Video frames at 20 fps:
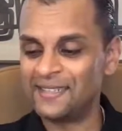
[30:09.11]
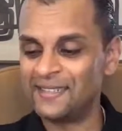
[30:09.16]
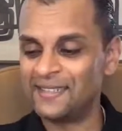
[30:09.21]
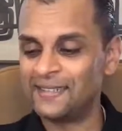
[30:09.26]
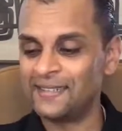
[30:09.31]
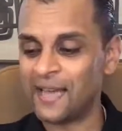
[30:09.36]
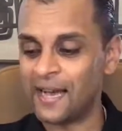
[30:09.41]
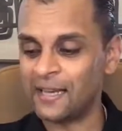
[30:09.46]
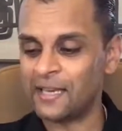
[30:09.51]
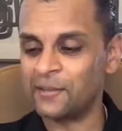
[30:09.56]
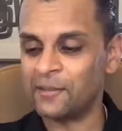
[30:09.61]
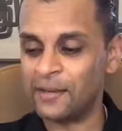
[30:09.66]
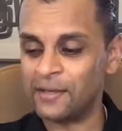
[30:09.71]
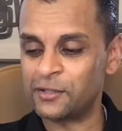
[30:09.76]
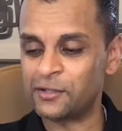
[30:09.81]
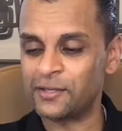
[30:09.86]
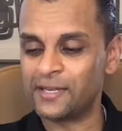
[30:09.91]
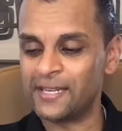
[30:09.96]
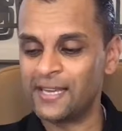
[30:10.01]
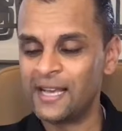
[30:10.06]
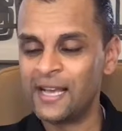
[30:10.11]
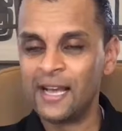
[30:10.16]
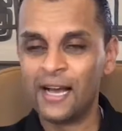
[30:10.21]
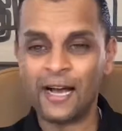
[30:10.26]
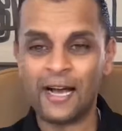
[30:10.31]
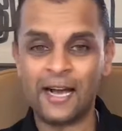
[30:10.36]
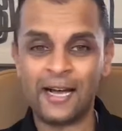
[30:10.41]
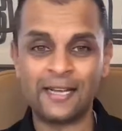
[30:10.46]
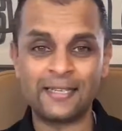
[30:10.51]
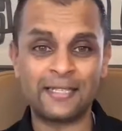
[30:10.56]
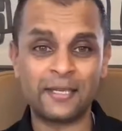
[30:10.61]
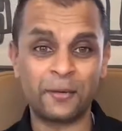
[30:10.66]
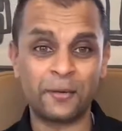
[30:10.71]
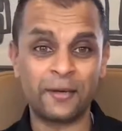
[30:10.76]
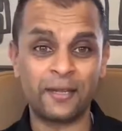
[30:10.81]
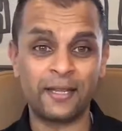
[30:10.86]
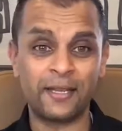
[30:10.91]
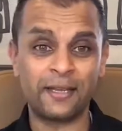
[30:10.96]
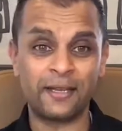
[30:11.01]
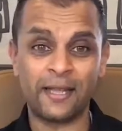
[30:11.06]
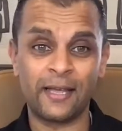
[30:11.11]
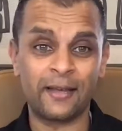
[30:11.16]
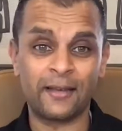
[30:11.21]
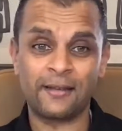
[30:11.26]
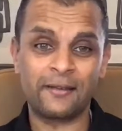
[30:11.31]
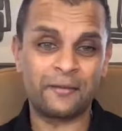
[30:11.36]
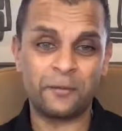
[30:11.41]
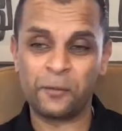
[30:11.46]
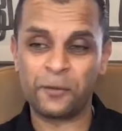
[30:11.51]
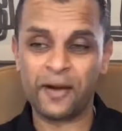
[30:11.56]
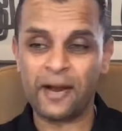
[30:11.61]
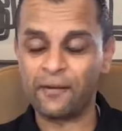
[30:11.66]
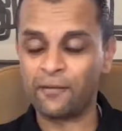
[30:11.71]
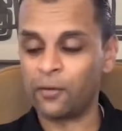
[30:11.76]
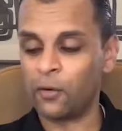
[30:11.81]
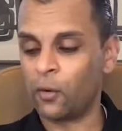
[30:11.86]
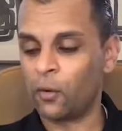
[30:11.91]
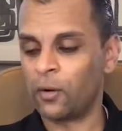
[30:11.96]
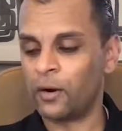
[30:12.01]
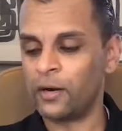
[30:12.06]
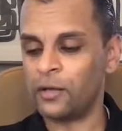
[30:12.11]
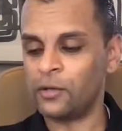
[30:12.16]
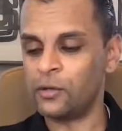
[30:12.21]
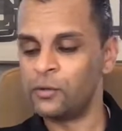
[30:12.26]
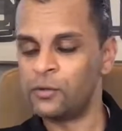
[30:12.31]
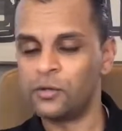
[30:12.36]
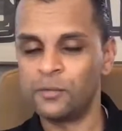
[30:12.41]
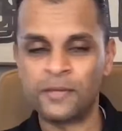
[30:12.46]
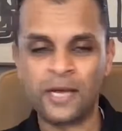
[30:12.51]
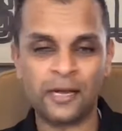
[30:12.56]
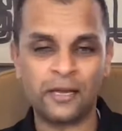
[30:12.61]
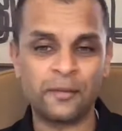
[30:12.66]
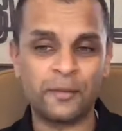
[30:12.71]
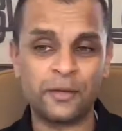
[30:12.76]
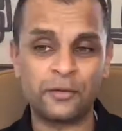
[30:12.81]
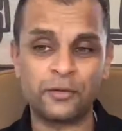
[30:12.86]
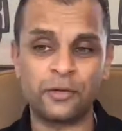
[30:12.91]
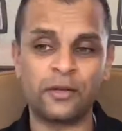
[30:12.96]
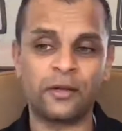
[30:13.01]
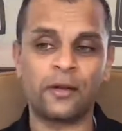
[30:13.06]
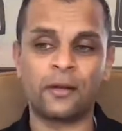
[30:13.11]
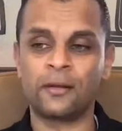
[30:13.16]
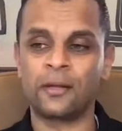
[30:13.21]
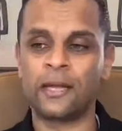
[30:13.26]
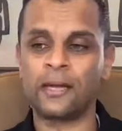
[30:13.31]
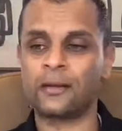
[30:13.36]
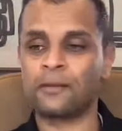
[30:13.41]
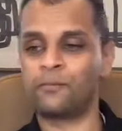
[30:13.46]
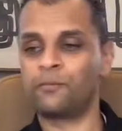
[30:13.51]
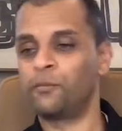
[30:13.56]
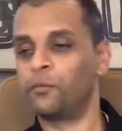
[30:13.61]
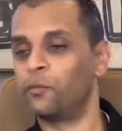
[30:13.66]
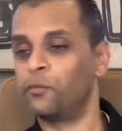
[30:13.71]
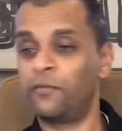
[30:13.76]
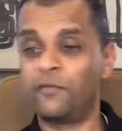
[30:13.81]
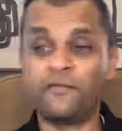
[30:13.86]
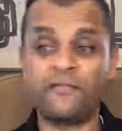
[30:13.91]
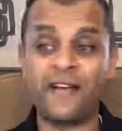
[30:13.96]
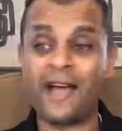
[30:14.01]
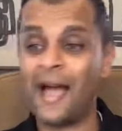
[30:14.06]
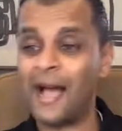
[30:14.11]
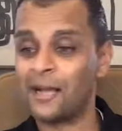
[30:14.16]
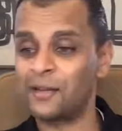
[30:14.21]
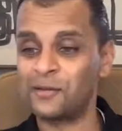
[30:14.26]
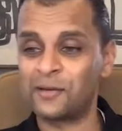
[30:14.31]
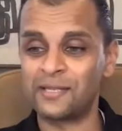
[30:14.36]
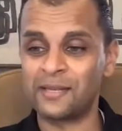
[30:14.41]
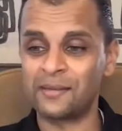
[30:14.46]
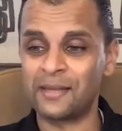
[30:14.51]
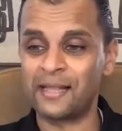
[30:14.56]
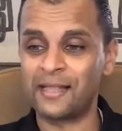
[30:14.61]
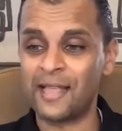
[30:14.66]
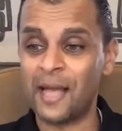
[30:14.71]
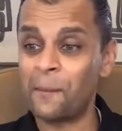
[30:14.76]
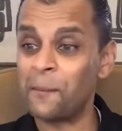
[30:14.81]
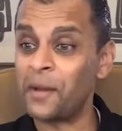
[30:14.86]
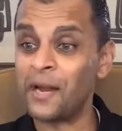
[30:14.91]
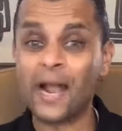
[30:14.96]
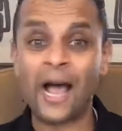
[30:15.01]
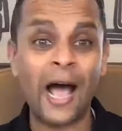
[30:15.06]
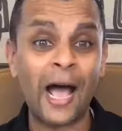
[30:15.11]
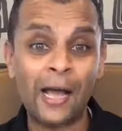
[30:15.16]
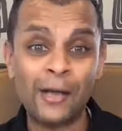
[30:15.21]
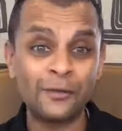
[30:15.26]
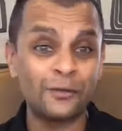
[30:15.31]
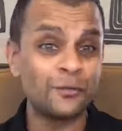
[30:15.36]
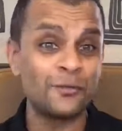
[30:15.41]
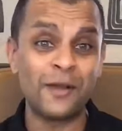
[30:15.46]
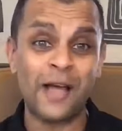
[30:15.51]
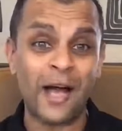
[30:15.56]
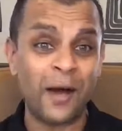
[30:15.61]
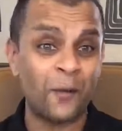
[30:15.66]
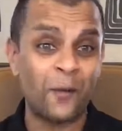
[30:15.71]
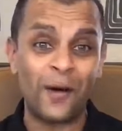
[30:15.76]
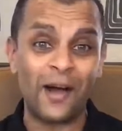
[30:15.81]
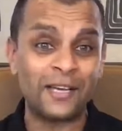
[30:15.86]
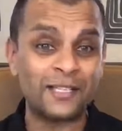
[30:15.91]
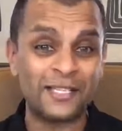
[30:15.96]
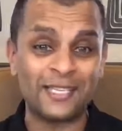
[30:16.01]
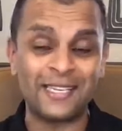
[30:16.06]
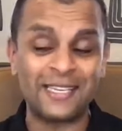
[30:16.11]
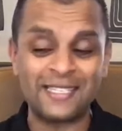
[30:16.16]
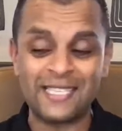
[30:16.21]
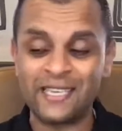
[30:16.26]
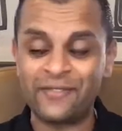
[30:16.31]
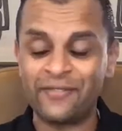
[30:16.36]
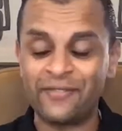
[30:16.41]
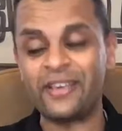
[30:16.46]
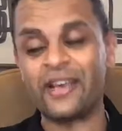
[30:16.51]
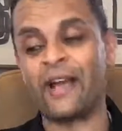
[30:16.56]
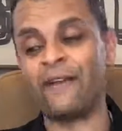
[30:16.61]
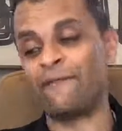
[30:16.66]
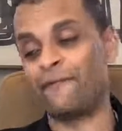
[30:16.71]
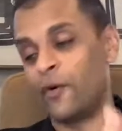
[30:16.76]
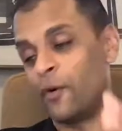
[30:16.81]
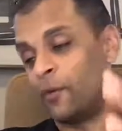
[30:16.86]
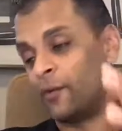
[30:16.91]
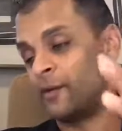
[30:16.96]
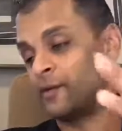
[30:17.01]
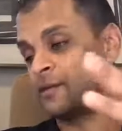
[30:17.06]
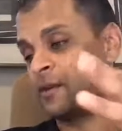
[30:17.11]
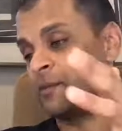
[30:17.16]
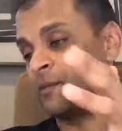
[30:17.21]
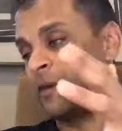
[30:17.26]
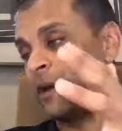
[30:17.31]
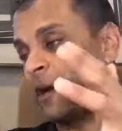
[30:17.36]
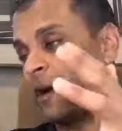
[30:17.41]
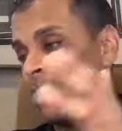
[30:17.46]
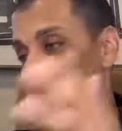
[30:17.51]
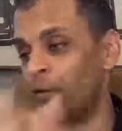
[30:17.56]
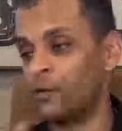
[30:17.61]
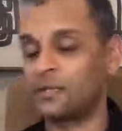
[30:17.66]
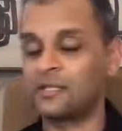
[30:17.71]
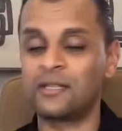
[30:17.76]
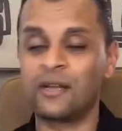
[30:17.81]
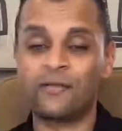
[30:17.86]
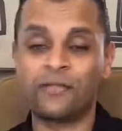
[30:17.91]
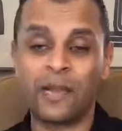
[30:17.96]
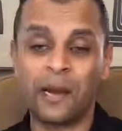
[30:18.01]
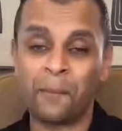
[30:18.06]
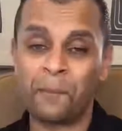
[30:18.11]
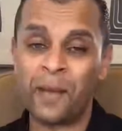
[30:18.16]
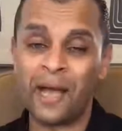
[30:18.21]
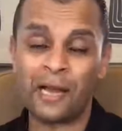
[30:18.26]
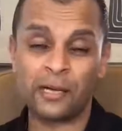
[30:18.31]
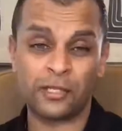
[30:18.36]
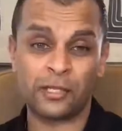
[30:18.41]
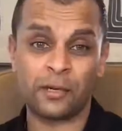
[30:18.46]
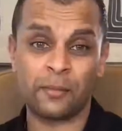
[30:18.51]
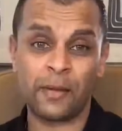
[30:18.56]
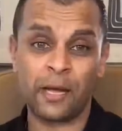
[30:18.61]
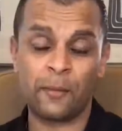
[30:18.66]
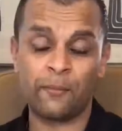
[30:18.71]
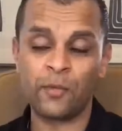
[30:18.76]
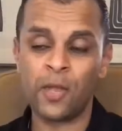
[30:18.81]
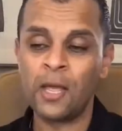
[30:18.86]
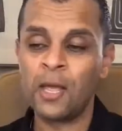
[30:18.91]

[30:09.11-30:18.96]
documentary to really like whatever, or a YouTube documentary on like facts or something like that, but I do not watch any TV. I focus on my other stuff that I'm passionate about.